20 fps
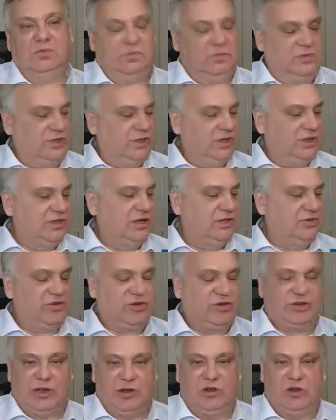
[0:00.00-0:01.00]

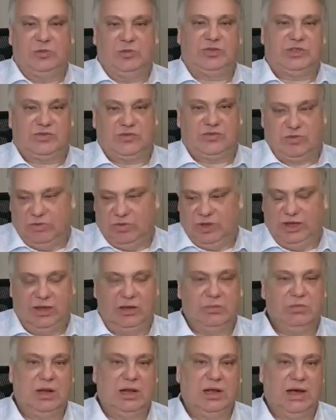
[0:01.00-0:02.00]
600 kilometers from the
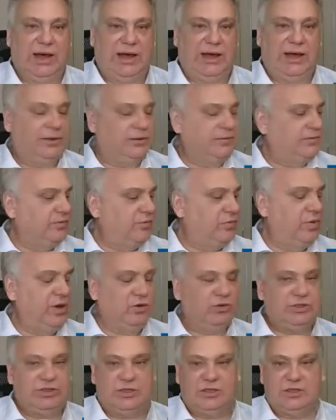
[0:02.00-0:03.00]
Himalaya
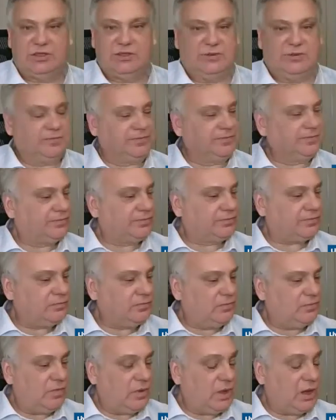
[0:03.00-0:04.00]
mountains.
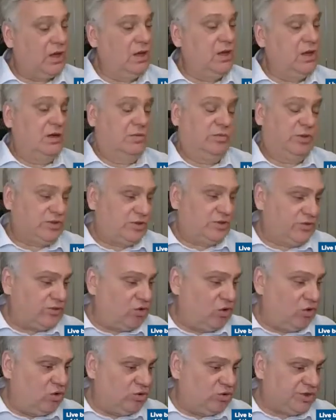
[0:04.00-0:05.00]
But of
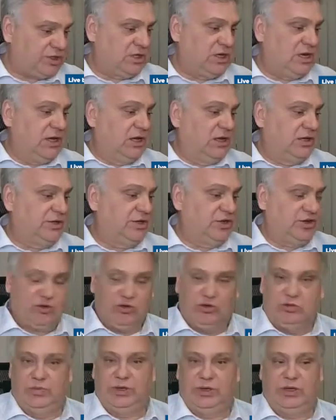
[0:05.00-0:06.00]
course, there
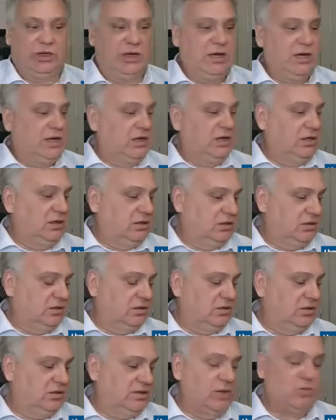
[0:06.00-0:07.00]
should be
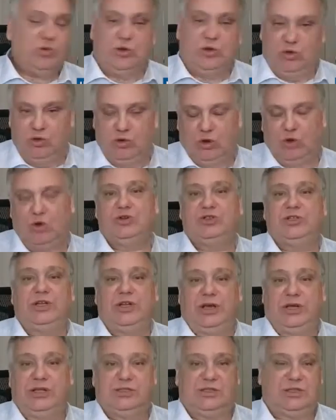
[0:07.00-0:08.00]
someone who
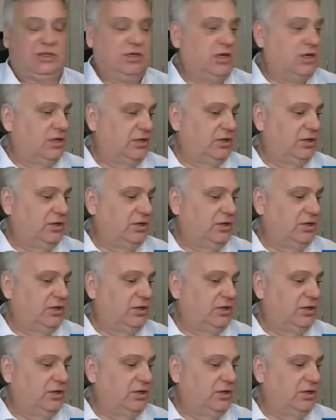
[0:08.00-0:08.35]
coordinates